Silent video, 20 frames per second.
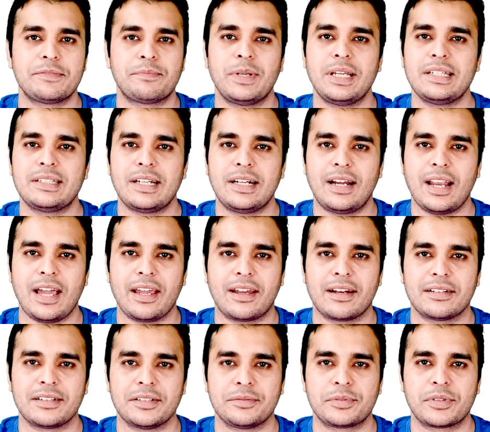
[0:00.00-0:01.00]
please hit like
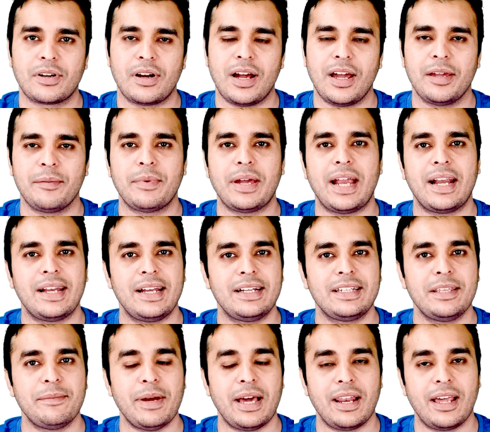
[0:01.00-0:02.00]
and subscribe and hit
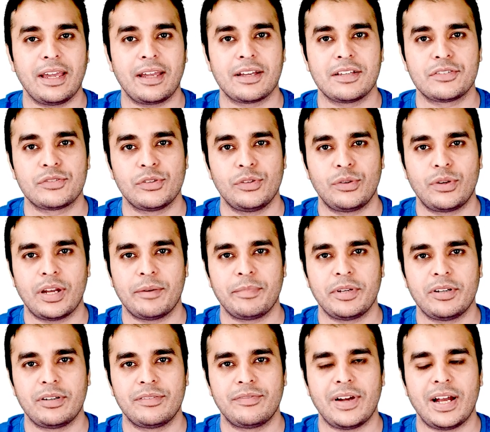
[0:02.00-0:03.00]
the bell icon so you can be
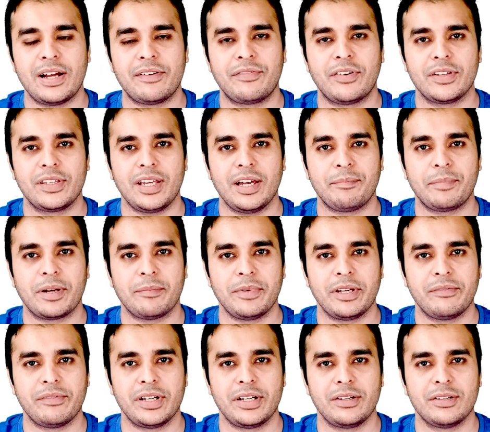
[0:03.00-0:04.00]
notified for the
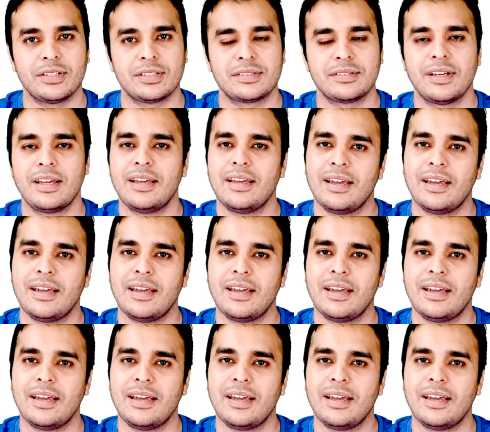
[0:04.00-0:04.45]
upcoming videos.